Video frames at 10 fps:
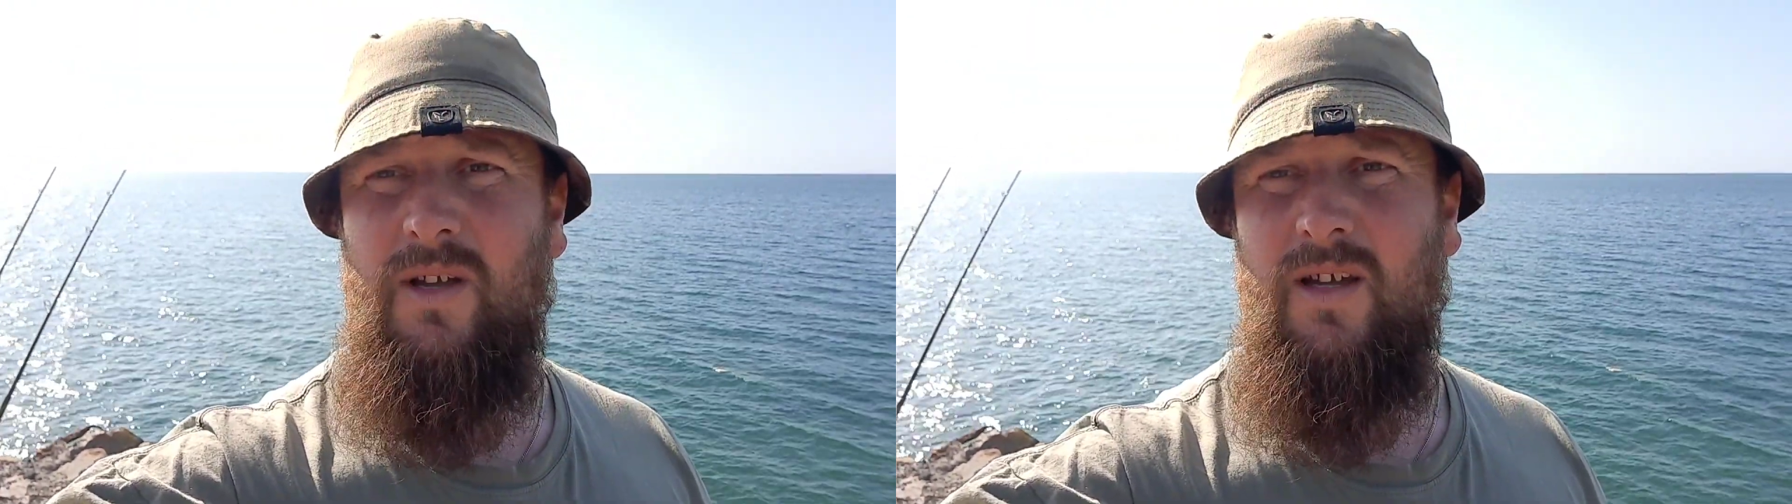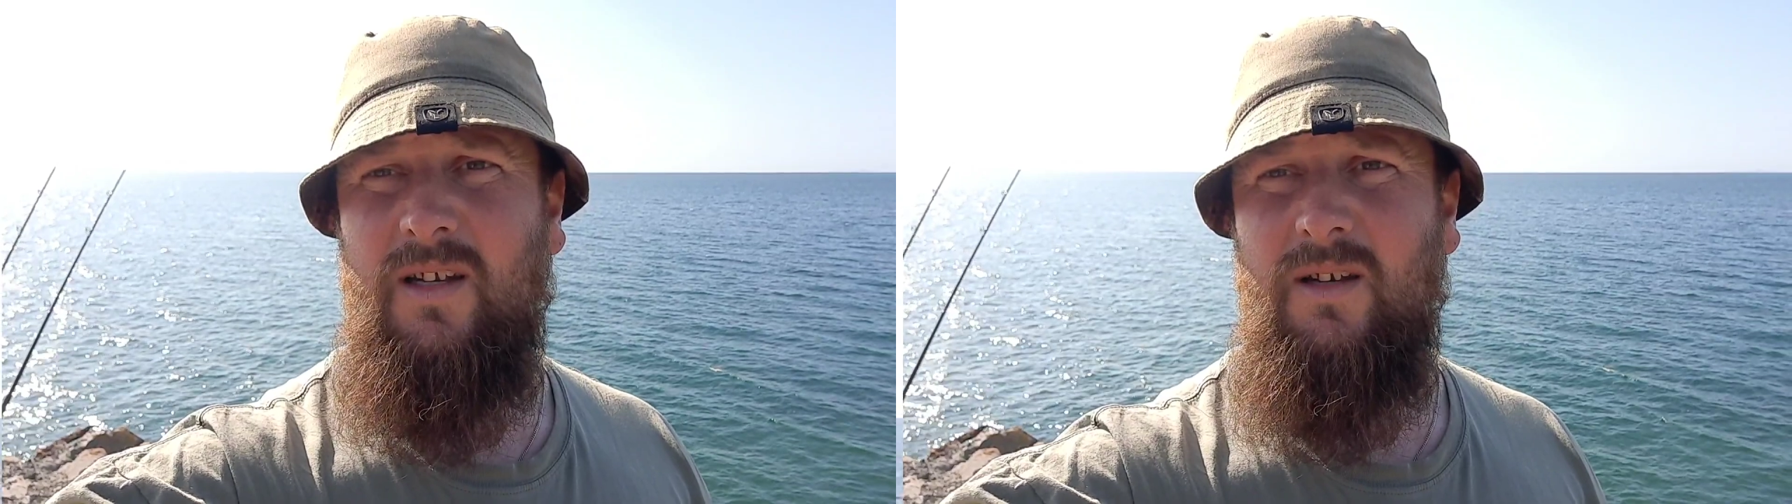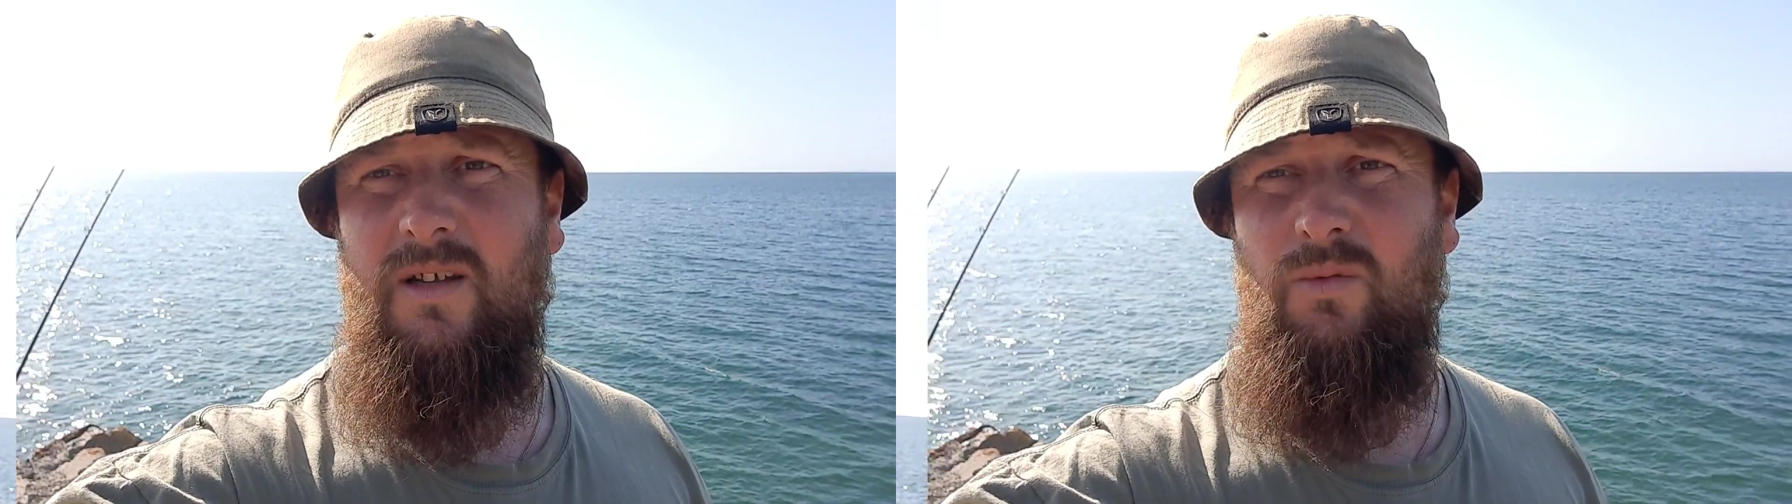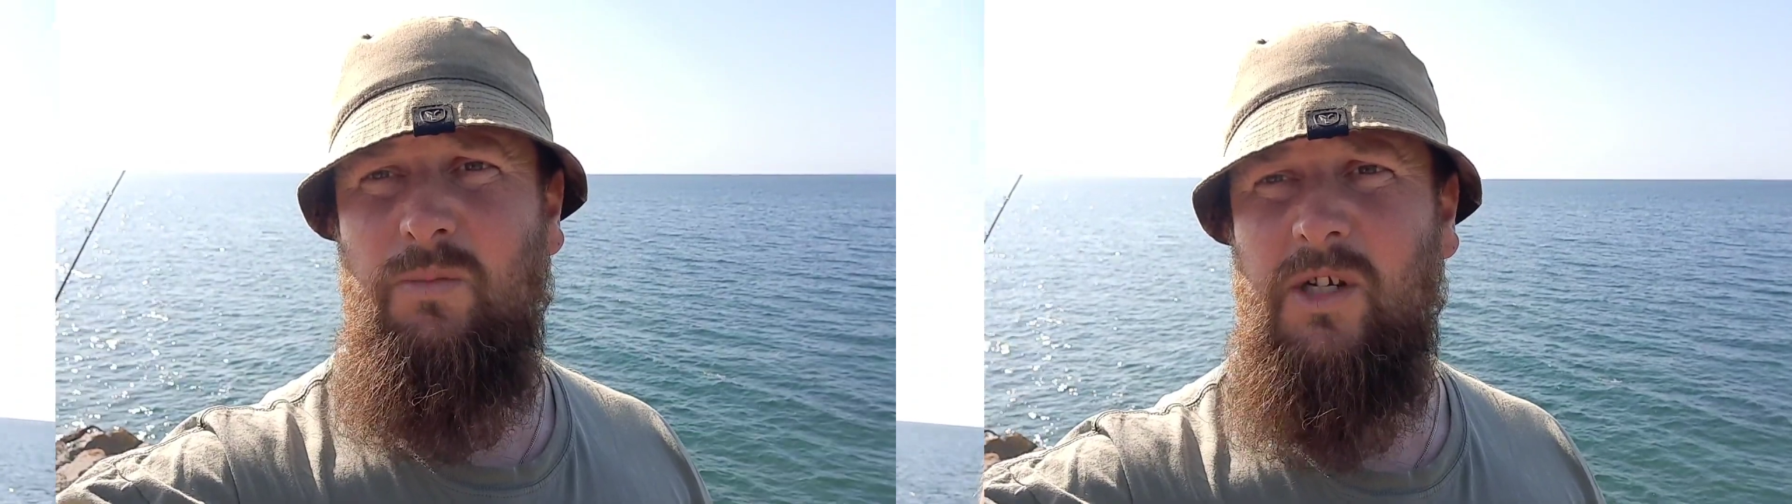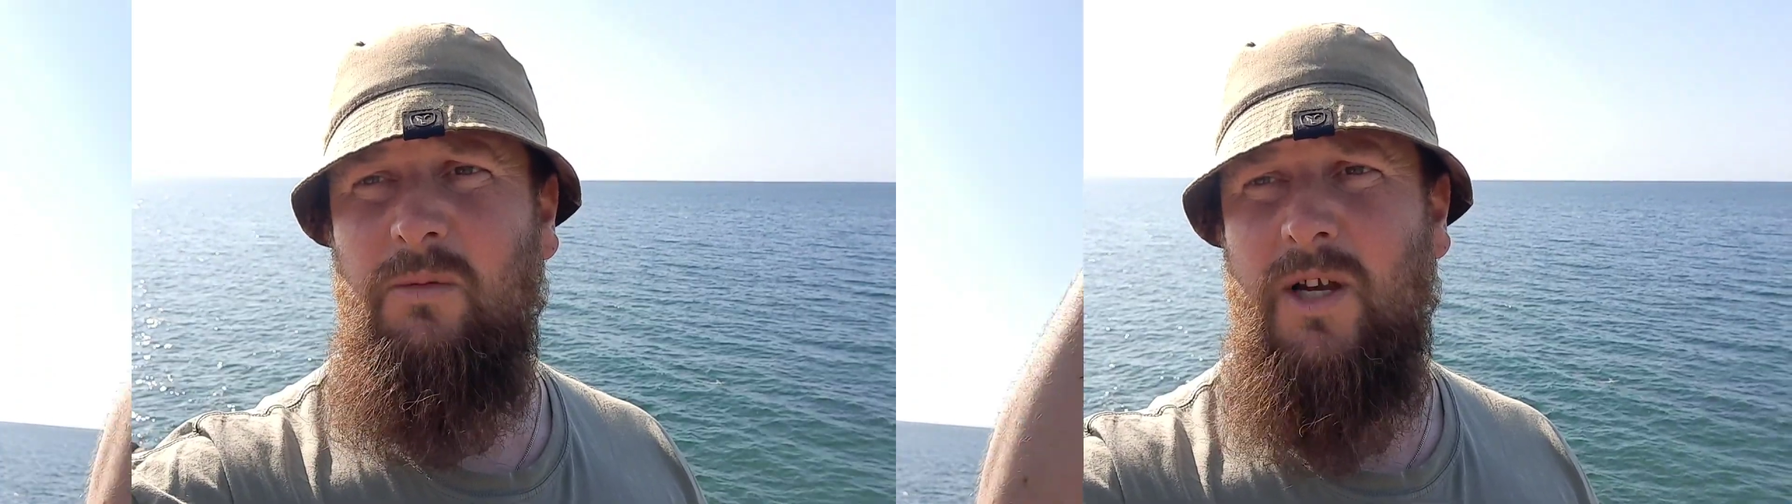and we'll
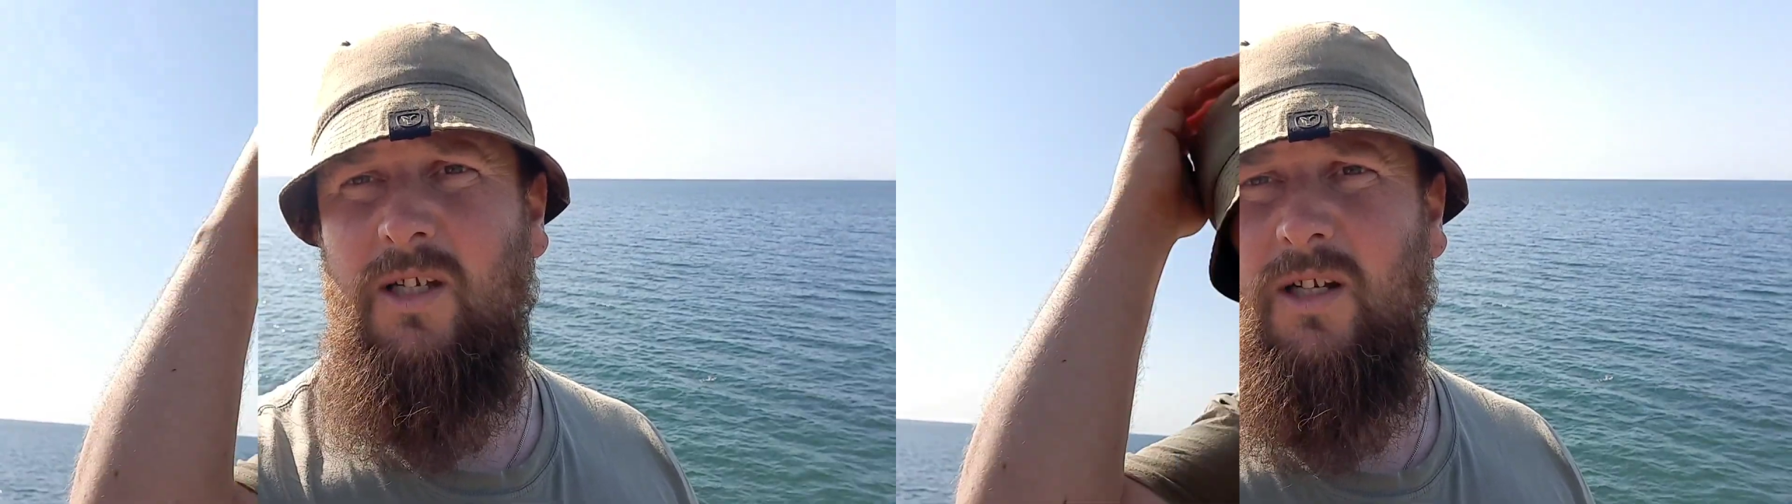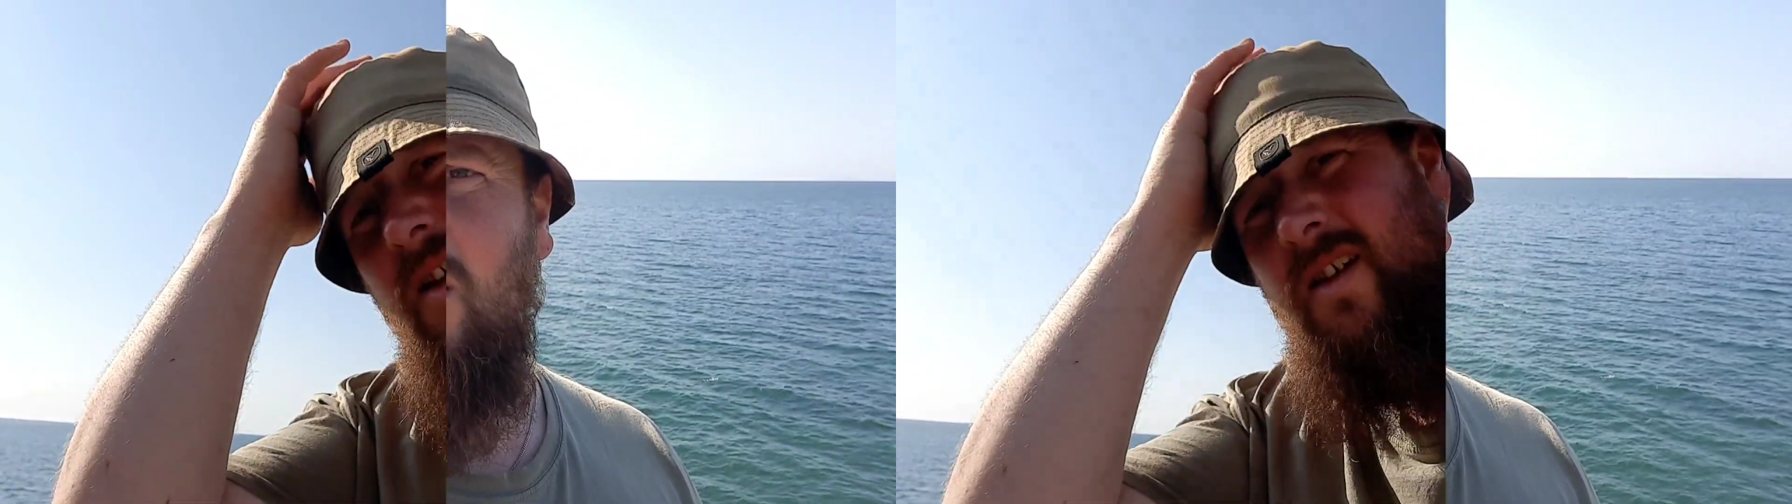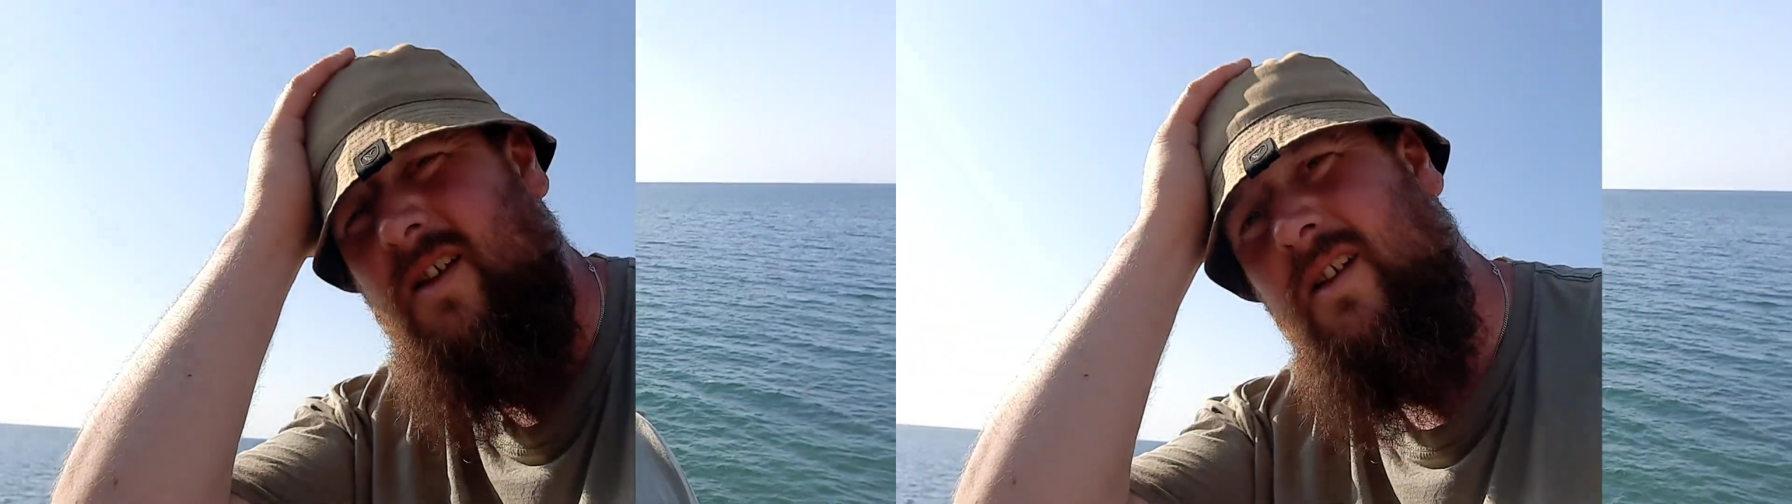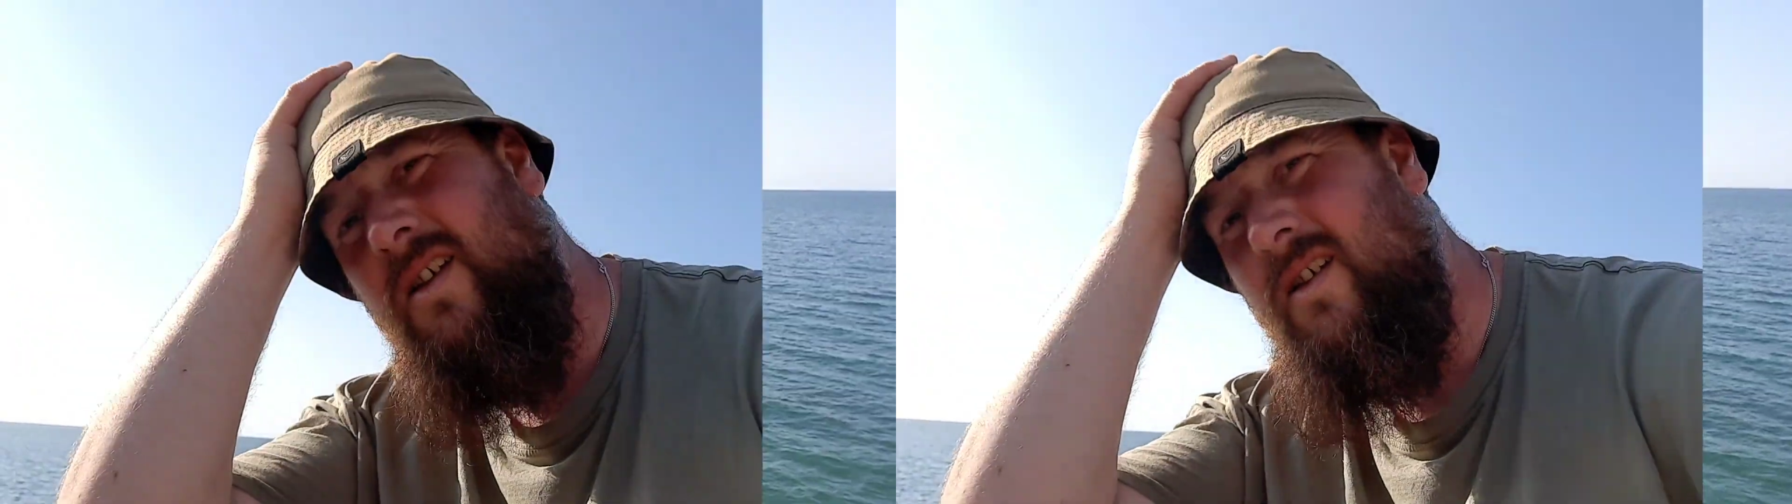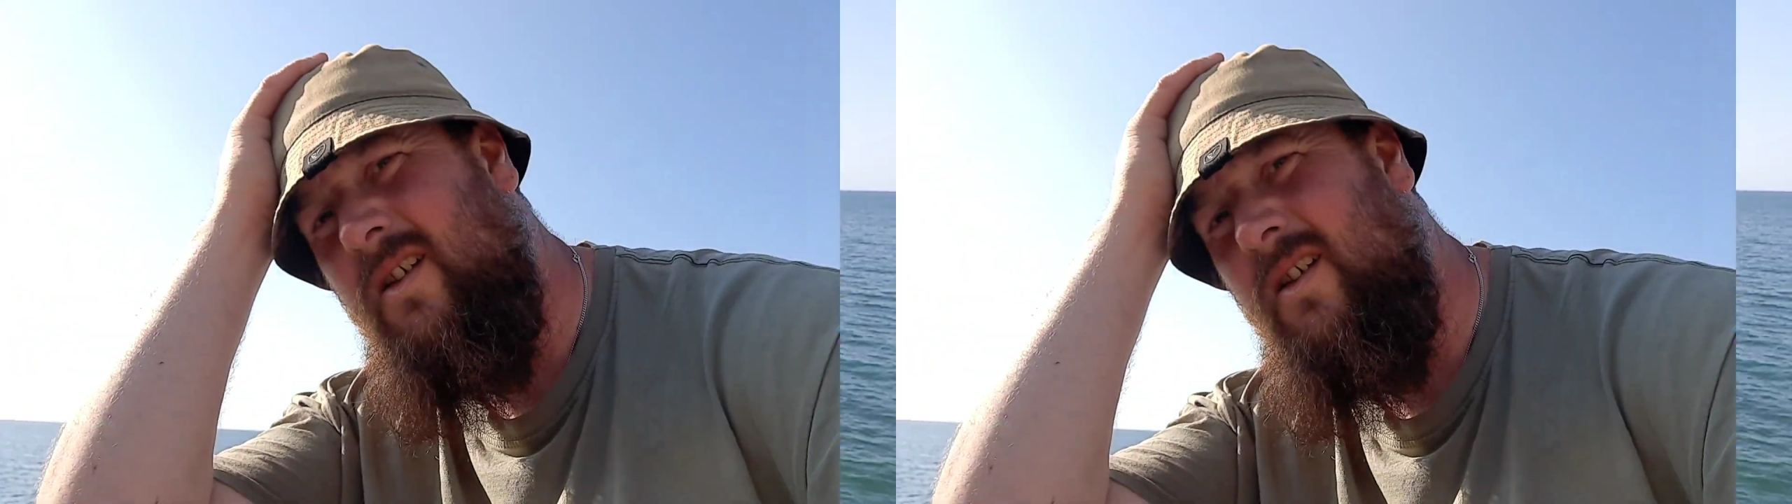bring you back in a little while here.